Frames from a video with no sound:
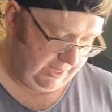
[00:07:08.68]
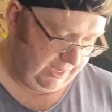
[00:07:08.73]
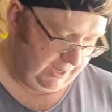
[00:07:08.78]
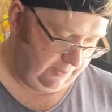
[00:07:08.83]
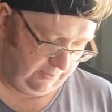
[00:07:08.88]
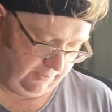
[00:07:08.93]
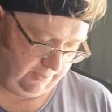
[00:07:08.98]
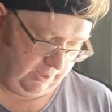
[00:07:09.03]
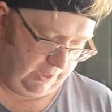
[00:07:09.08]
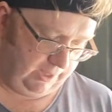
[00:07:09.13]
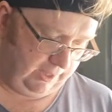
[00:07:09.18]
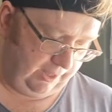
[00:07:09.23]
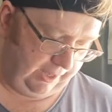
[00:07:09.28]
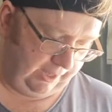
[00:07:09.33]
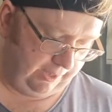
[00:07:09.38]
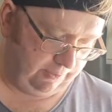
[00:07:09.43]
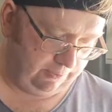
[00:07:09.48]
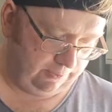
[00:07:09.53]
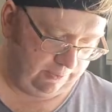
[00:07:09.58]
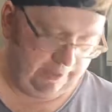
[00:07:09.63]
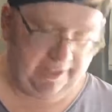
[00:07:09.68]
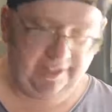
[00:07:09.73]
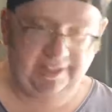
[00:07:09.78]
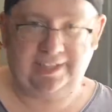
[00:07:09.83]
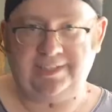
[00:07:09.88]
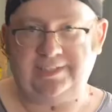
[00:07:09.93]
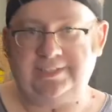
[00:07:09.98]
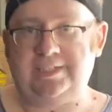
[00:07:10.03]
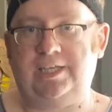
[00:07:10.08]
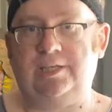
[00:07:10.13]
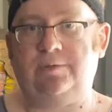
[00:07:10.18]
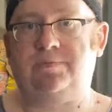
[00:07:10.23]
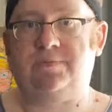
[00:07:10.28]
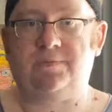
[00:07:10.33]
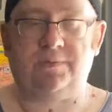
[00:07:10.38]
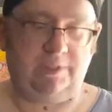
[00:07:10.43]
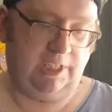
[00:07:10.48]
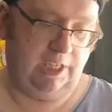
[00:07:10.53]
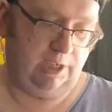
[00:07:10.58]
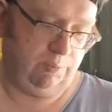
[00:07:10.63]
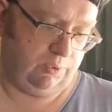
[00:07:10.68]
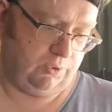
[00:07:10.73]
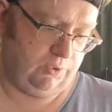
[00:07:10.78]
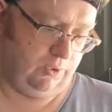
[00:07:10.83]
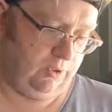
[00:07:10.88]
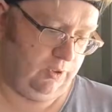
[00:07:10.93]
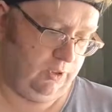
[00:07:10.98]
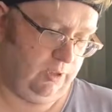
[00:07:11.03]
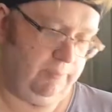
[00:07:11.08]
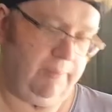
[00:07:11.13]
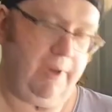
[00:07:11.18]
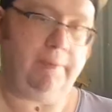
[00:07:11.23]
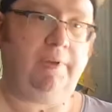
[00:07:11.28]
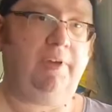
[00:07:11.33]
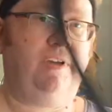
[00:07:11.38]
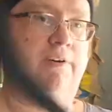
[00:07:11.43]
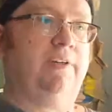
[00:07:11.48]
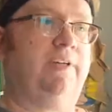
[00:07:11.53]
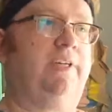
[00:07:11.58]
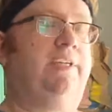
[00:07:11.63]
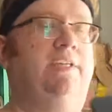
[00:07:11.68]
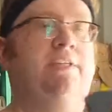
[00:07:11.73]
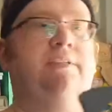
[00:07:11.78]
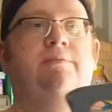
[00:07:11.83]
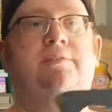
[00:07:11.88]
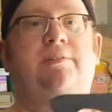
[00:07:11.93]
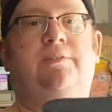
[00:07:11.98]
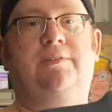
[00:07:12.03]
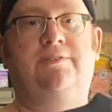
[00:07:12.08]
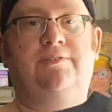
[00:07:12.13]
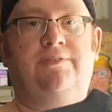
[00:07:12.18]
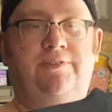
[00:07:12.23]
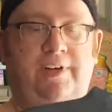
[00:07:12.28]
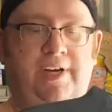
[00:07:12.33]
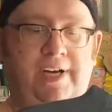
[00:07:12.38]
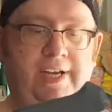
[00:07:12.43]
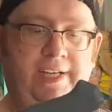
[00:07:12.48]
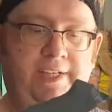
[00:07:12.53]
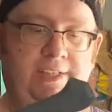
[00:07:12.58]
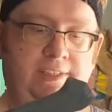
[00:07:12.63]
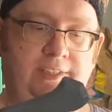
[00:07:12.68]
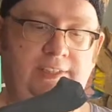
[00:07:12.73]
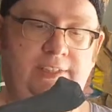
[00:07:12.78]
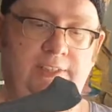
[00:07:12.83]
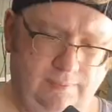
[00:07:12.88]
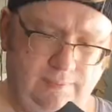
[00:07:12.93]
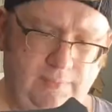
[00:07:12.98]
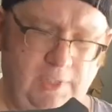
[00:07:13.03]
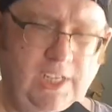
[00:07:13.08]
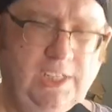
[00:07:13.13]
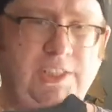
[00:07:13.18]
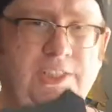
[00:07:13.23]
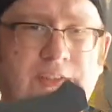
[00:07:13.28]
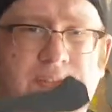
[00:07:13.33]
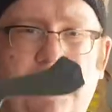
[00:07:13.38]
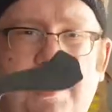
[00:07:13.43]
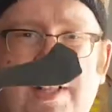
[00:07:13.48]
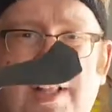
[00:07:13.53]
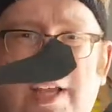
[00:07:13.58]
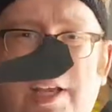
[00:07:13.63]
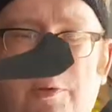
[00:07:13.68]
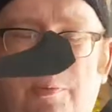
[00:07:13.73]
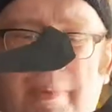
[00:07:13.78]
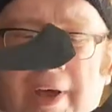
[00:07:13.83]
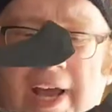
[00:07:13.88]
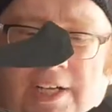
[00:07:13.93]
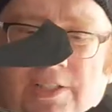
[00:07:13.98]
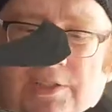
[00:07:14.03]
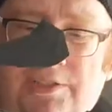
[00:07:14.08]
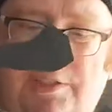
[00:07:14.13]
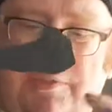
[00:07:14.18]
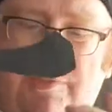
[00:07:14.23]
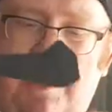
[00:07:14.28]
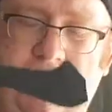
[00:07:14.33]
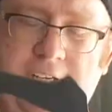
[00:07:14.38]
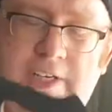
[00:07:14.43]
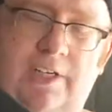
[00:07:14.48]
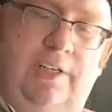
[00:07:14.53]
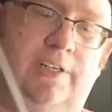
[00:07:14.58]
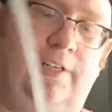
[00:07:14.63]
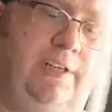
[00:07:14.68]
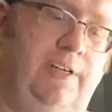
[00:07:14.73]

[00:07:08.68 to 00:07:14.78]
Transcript: to get like really deep, deep lore, maybe I can find something like a badge or something I can